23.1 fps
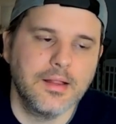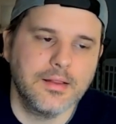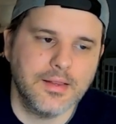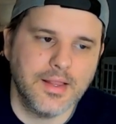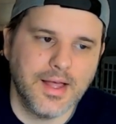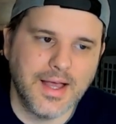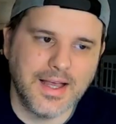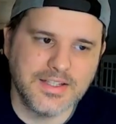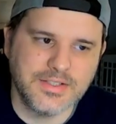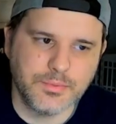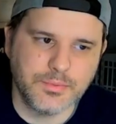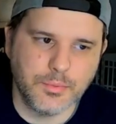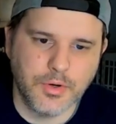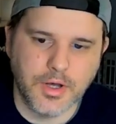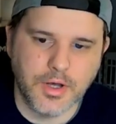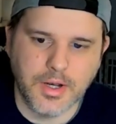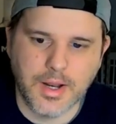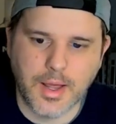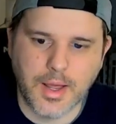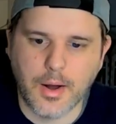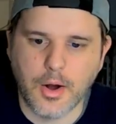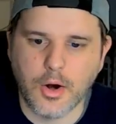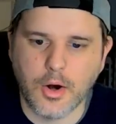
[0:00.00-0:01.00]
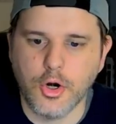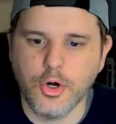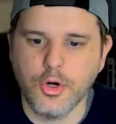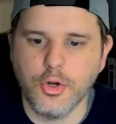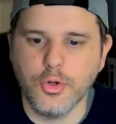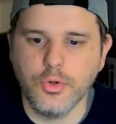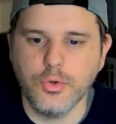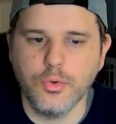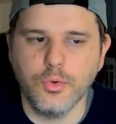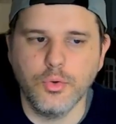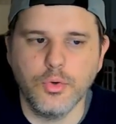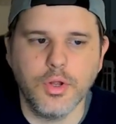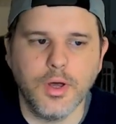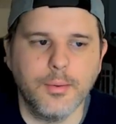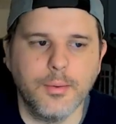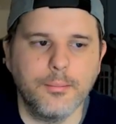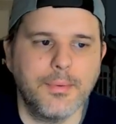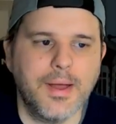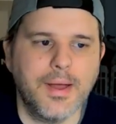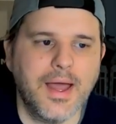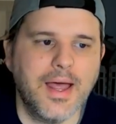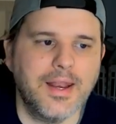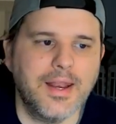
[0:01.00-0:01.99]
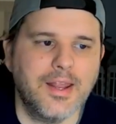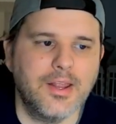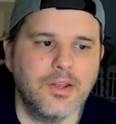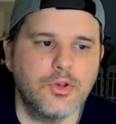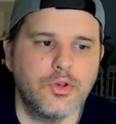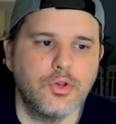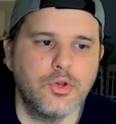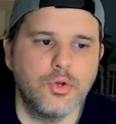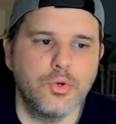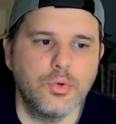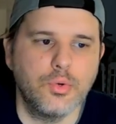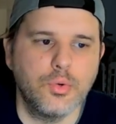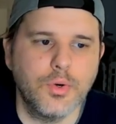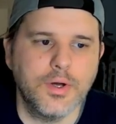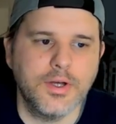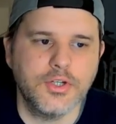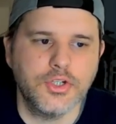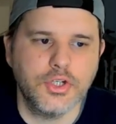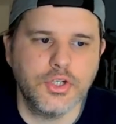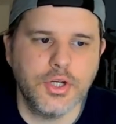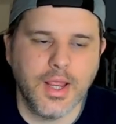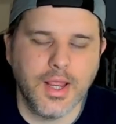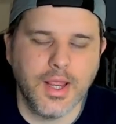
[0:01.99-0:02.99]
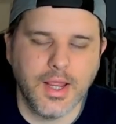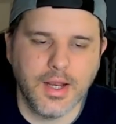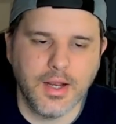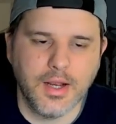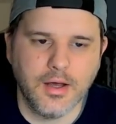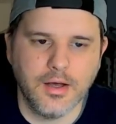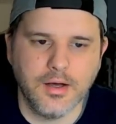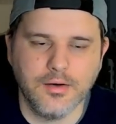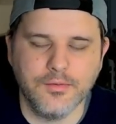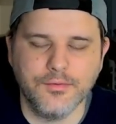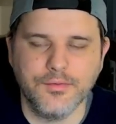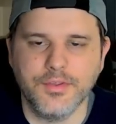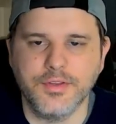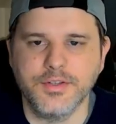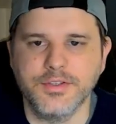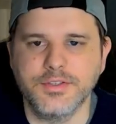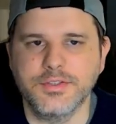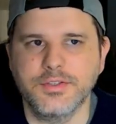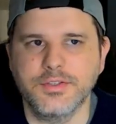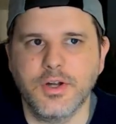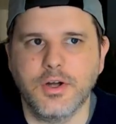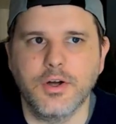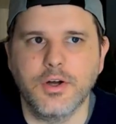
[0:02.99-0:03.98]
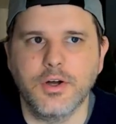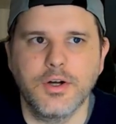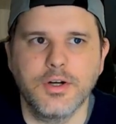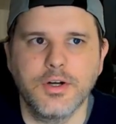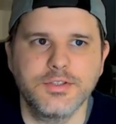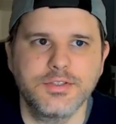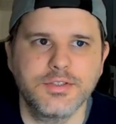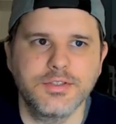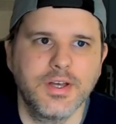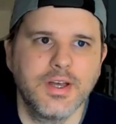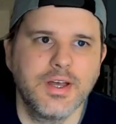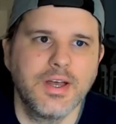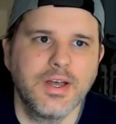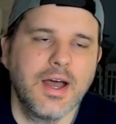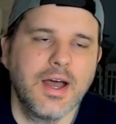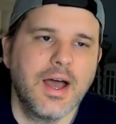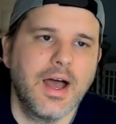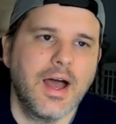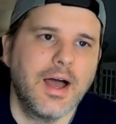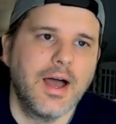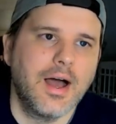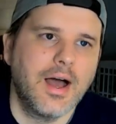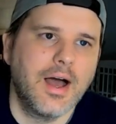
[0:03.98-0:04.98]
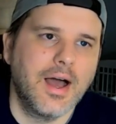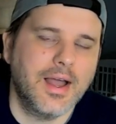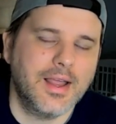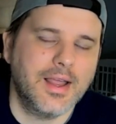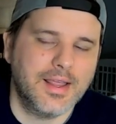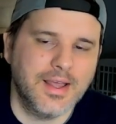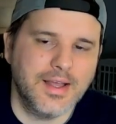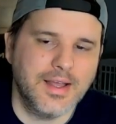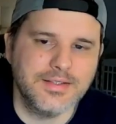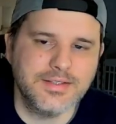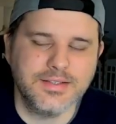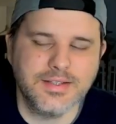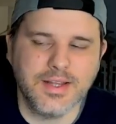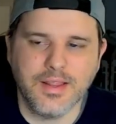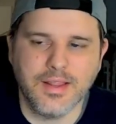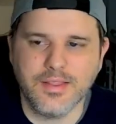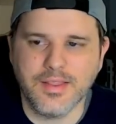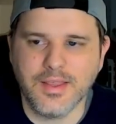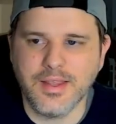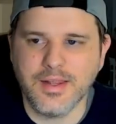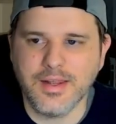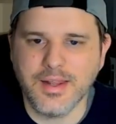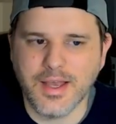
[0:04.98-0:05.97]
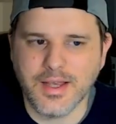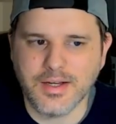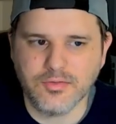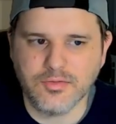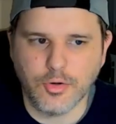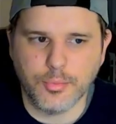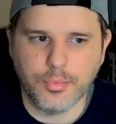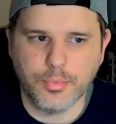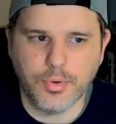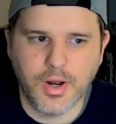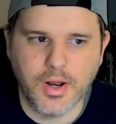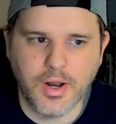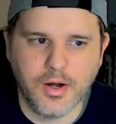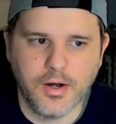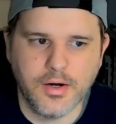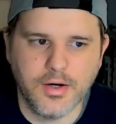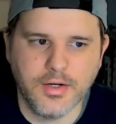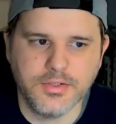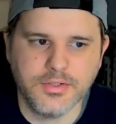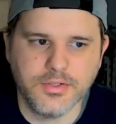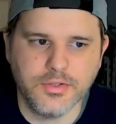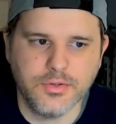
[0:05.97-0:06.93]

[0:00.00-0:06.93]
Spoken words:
Last one, our dude, Matt Duchene of the Stars against the Nashville Predators.